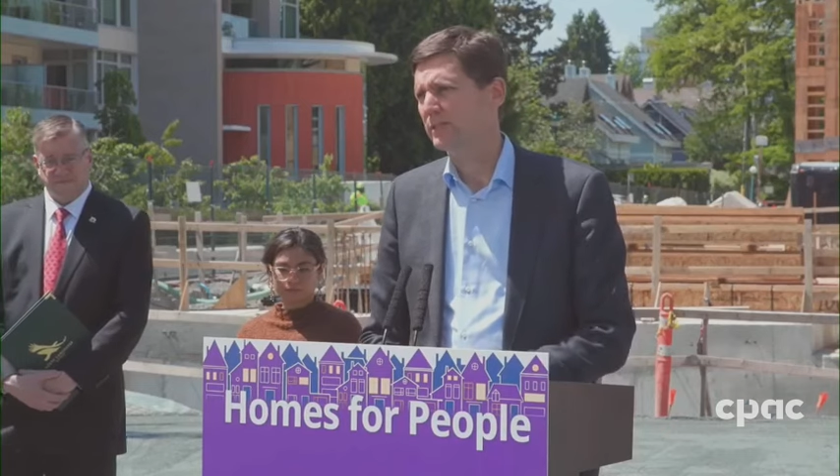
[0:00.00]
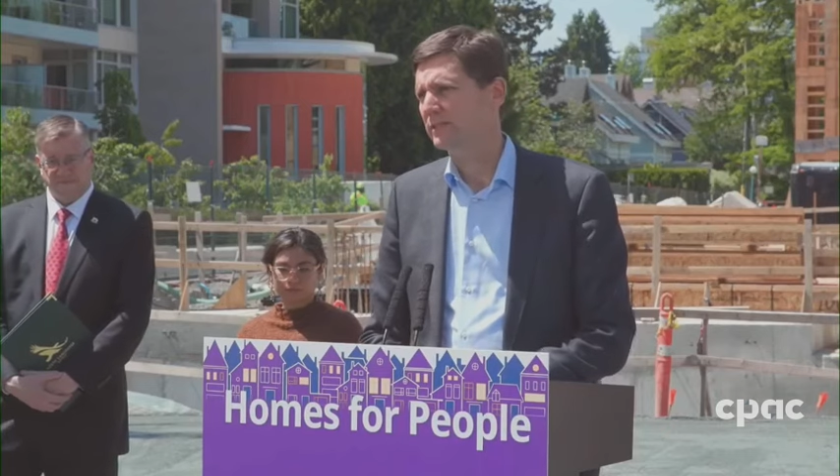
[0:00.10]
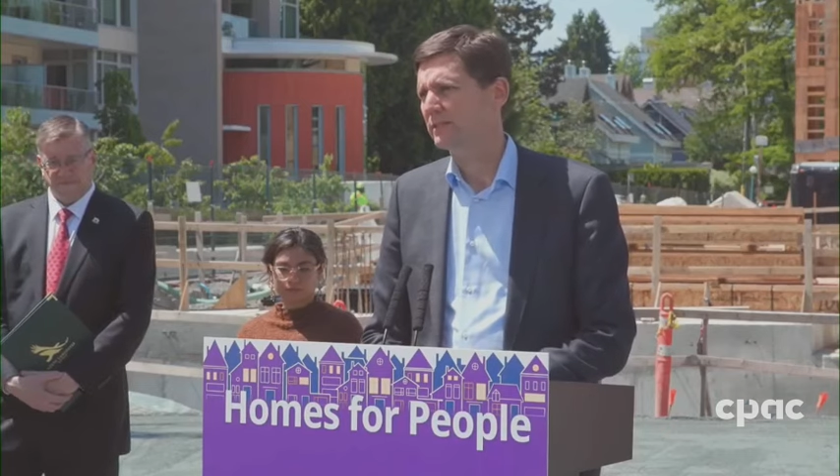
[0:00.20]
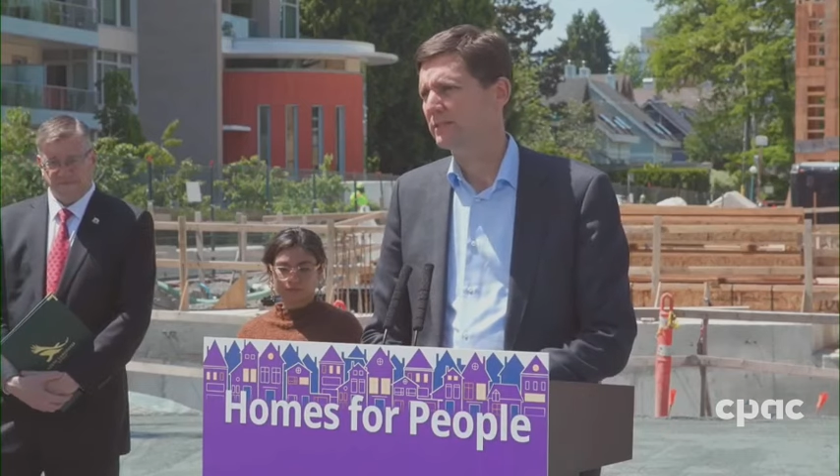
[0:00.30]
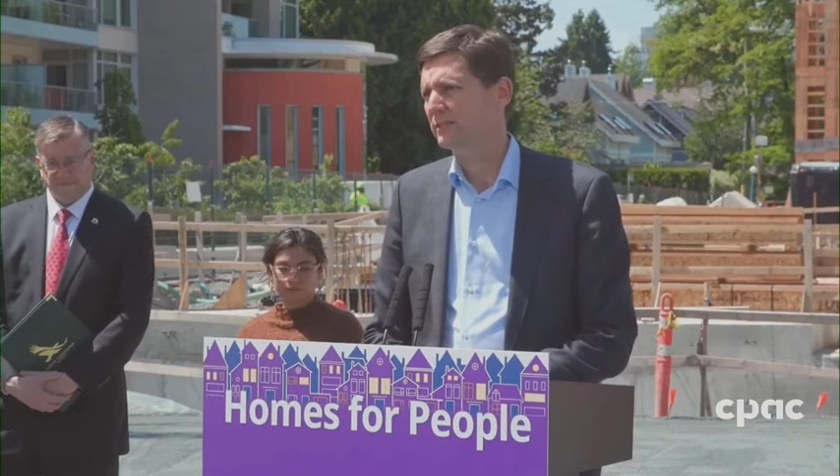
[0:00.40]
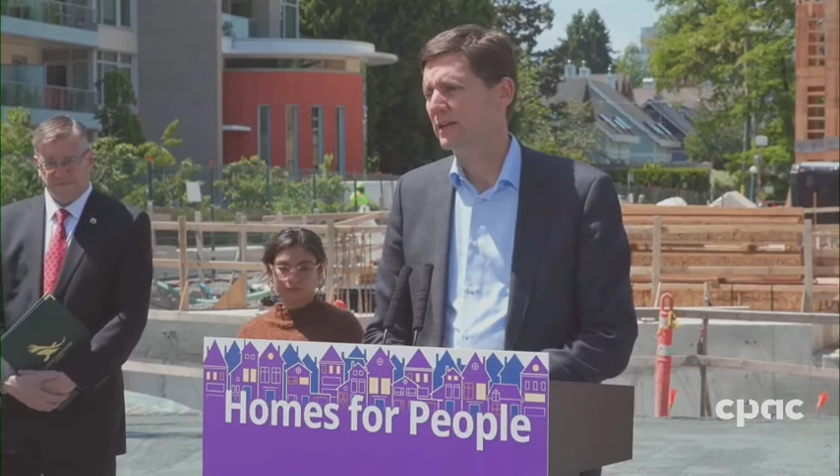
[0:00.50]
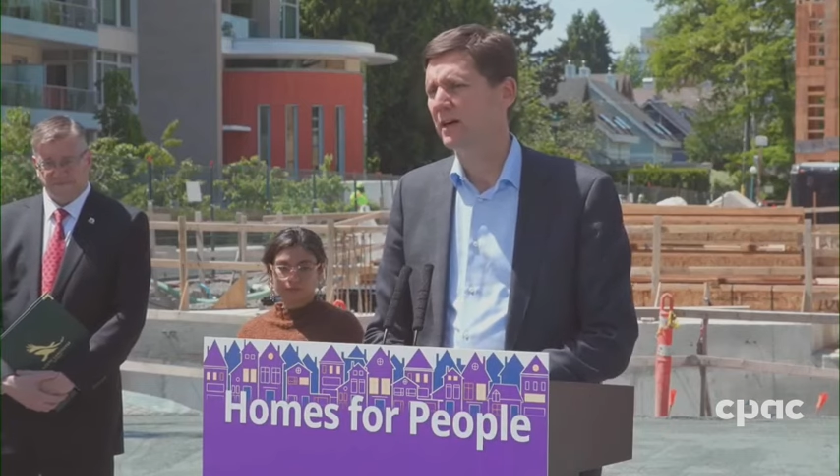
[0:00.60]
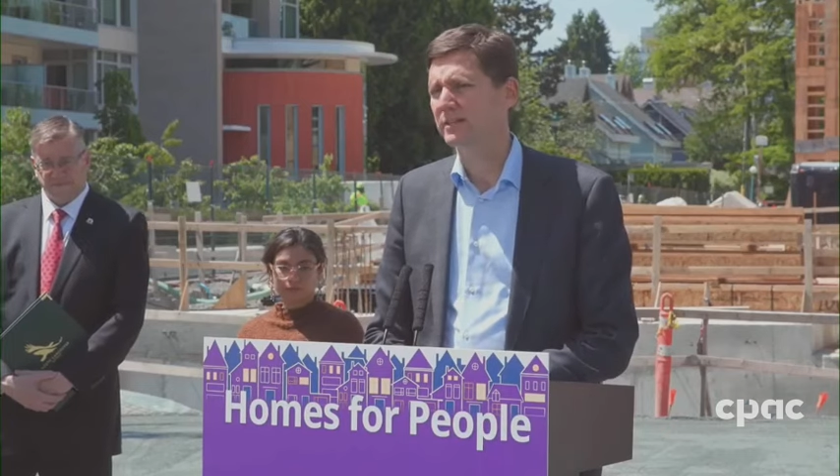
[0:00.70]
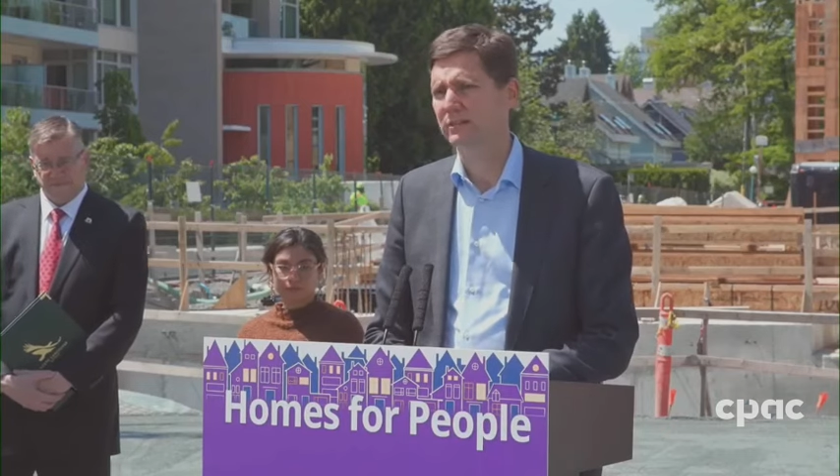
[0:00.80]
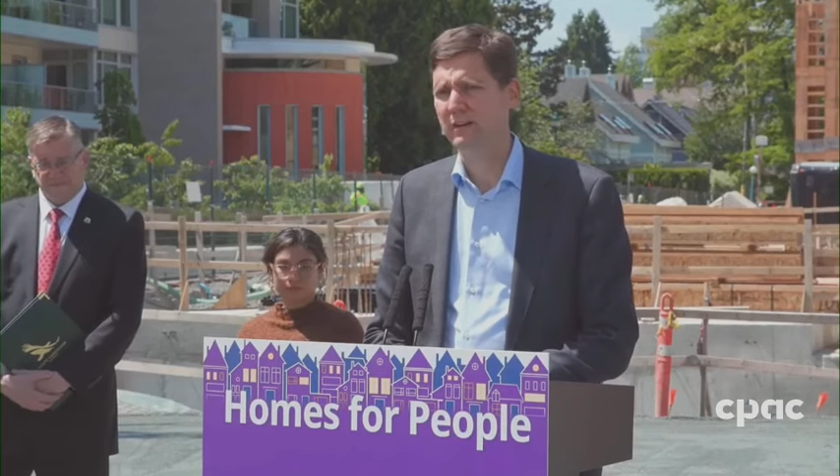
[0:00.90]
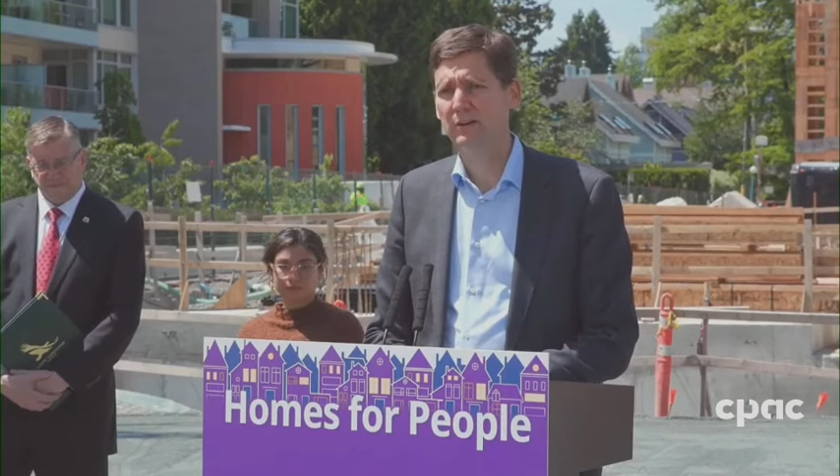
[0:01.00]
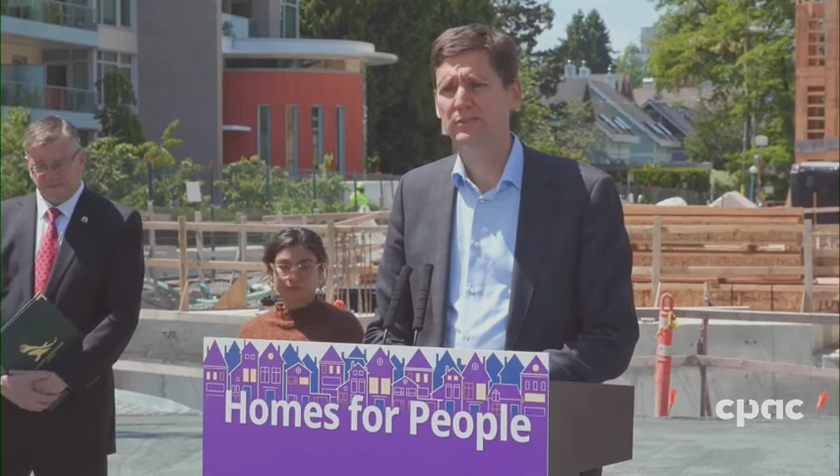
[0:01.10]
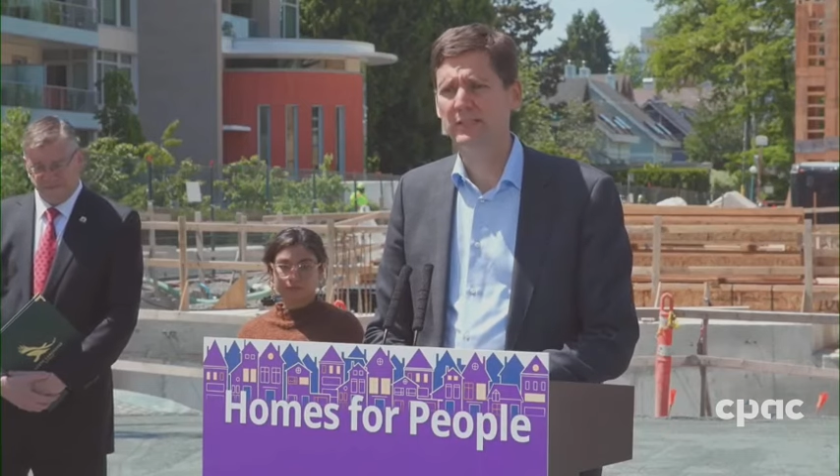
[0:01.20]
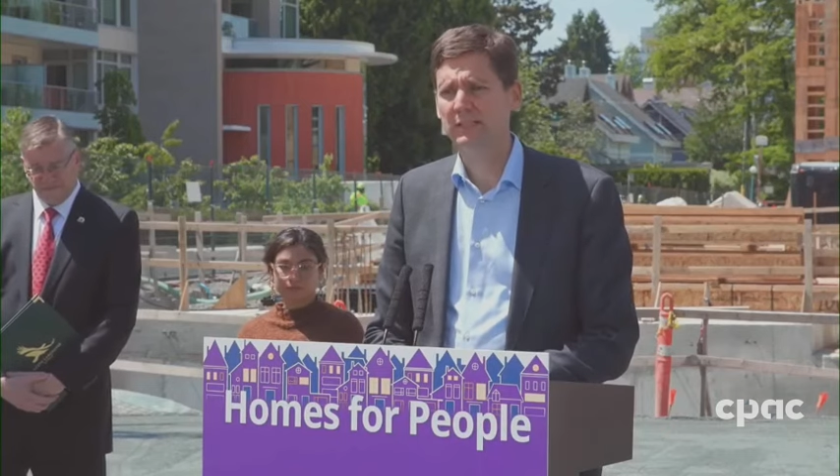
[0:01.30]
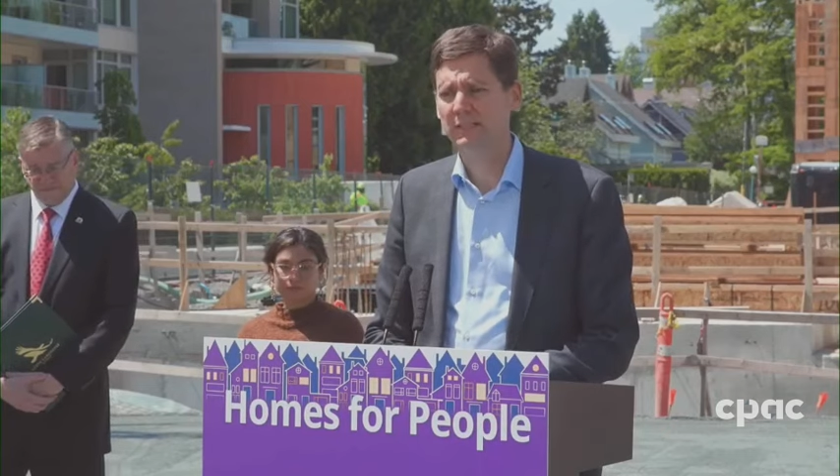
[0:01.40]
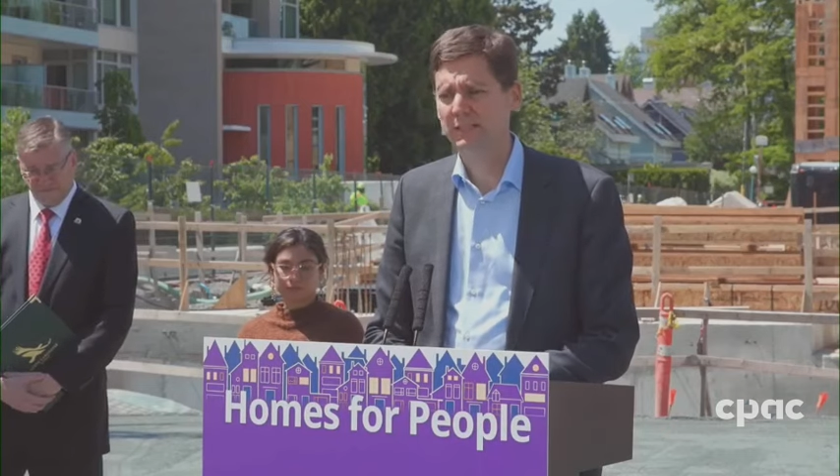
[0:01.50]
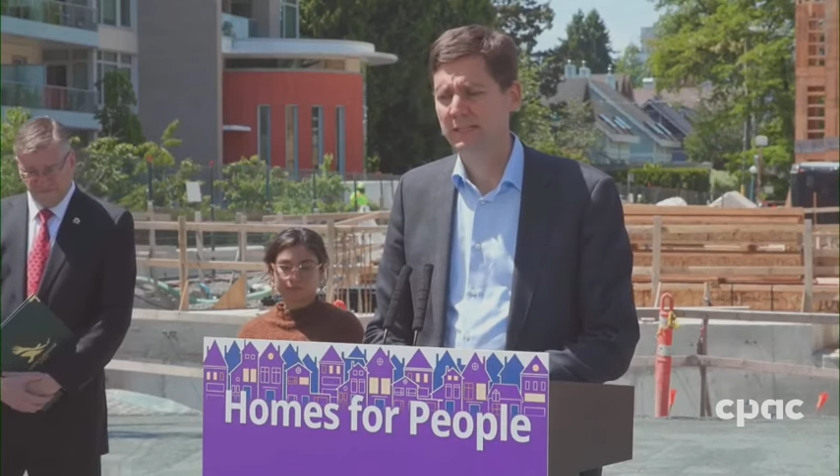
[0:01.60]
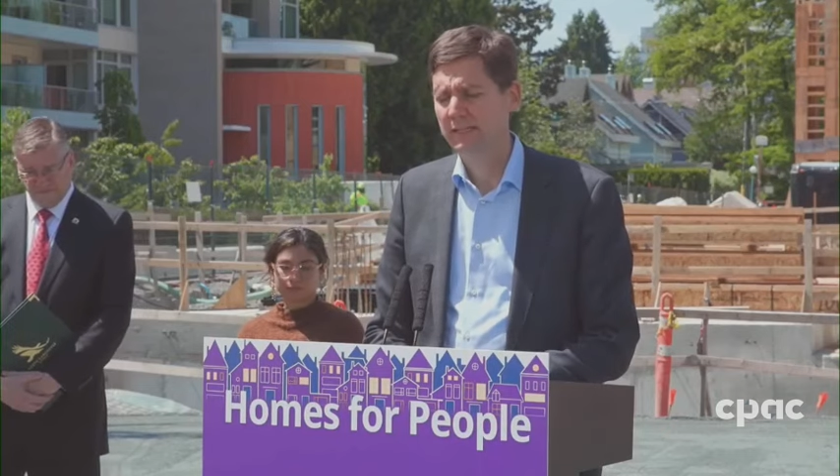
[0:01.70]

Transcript: which is the cost of housing.